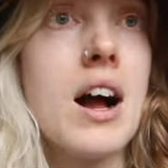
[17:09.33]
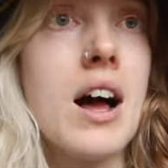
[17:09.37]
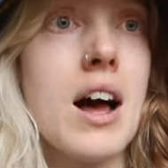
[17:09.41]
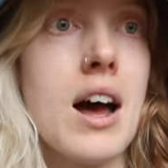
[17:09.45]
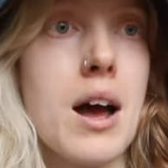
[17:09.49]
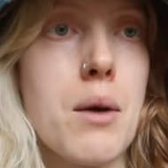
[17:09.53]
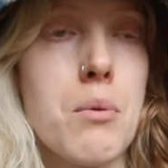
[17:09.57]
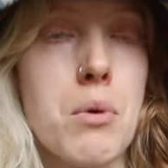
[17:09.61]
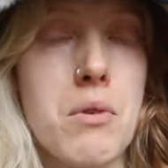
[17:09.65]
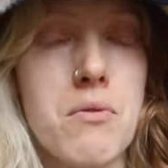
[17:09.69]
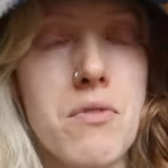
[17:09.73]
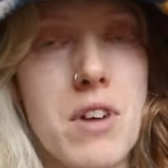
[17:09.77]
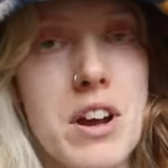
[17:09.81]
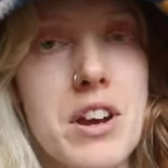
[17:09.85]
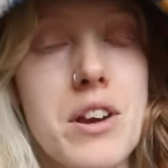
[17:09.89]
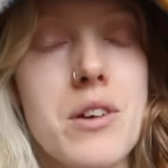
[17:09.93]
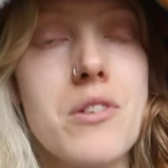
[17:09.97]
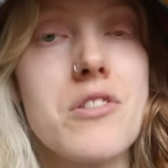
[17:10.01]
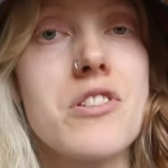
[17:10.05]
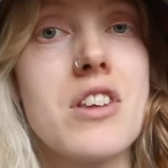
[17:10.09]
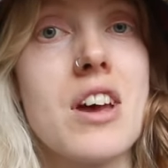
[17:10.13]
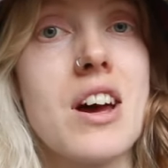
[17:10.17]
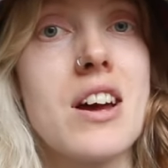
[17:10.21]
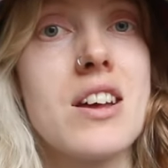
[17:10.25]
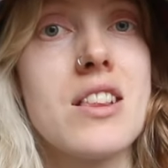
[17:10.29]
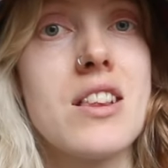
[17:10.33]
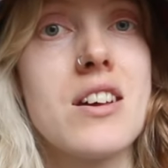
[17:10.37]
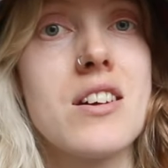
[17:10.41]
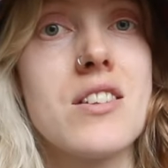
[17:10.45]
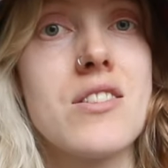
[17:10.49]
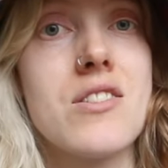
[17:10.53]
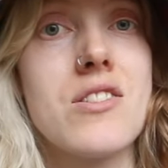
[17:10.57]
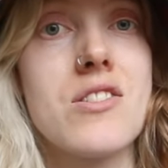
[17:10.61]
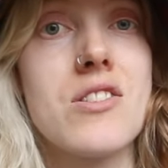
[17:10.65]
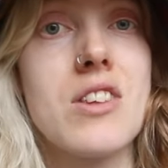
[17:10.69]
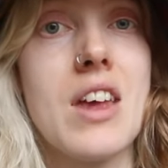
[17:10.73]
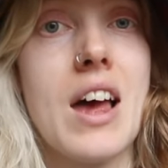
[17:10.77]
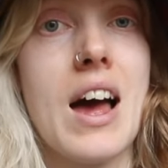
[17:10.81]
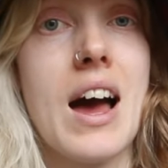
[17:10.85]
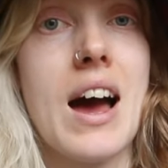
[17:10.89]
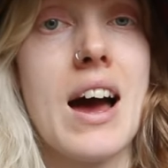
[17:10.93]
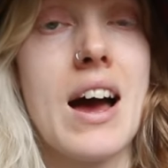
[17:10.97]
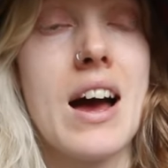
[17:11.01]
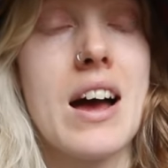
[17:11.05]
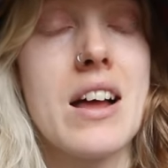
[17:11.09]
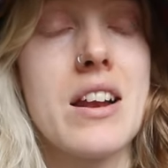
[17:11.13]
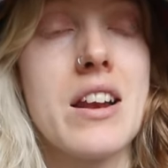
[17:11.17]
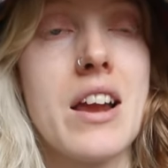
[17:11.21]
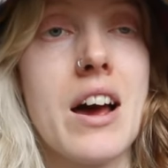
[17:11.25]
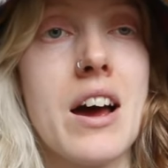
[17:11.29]
I want Radio Silence
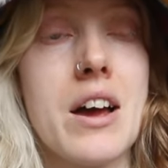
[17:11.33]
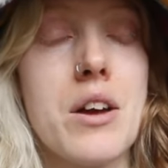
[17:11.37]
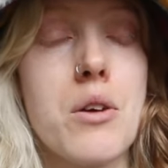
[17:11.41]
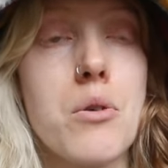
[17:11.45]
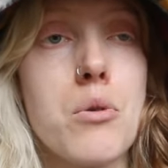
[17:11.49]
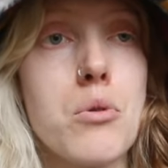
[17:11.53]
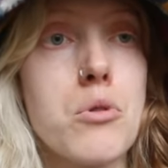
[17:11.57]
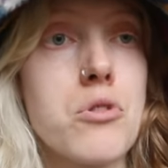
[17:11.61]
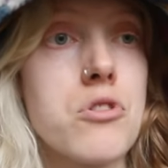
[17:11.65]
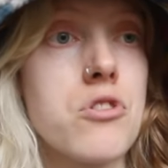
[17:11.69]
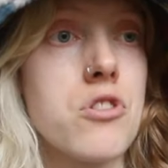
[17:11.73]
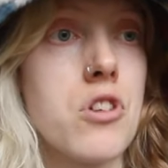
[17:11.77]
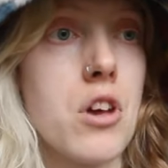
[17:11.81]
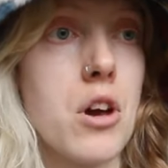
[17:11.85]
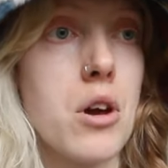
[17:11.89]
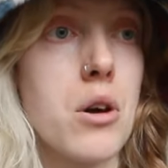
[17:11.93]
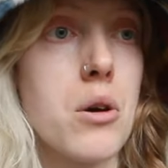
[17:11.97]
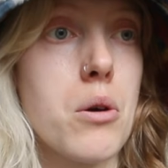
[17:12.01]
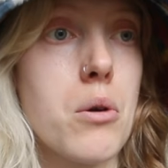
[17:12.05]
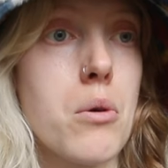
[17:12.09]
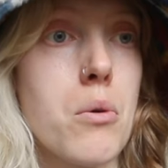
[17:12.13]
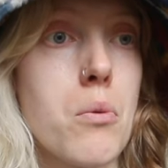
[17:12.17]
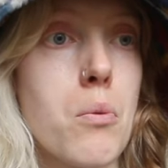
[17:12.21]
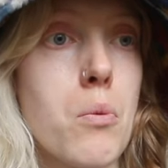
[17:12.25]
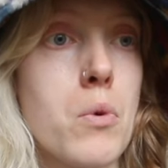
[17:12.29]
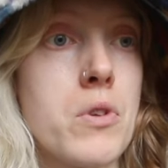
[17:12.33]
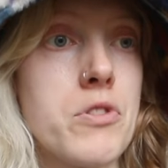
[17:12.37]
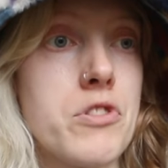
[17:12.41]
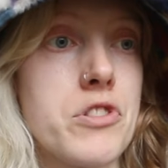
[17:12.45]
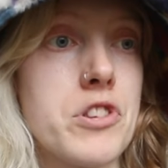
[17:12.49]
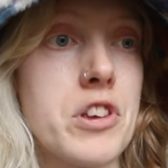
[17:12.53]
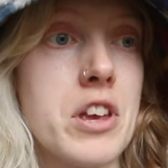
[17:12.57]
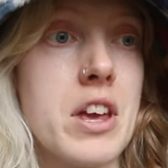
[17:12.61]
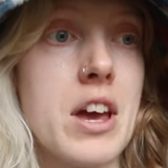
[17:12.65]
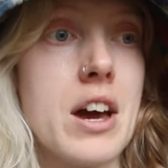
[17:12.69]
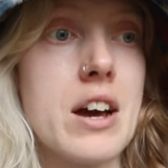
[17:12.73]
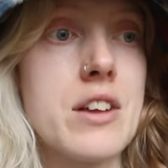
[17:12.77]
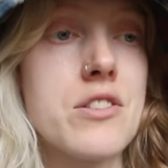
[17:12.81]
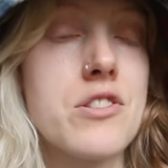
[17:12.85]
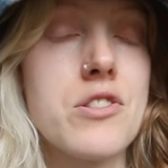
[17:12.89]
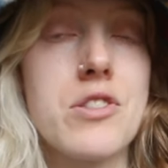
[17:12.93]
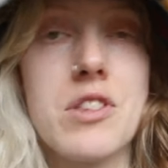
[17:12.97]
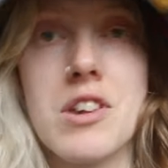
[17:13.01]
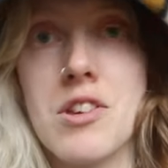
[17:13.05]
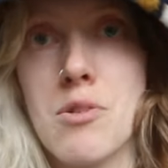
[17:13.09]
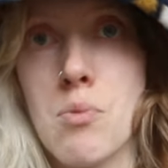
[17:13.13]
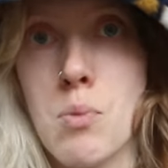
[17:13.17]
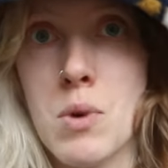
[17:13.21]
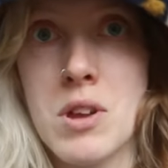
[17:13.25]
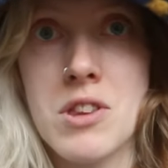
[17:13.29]
and I also want to get
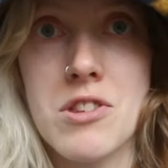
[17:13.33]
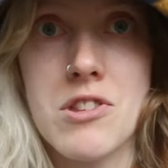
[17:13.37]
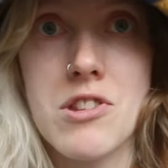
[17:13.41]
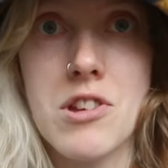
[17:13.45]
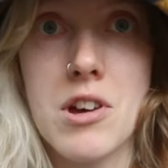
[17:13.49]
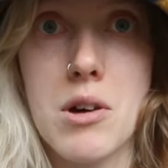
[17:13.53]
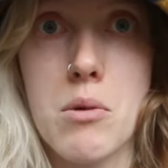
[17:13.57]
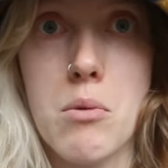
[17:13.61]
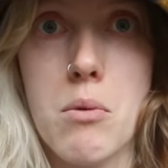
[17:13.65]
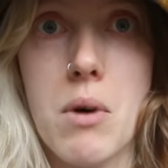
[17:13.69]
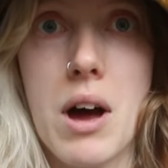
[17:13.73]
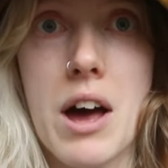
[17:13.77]
This Winter.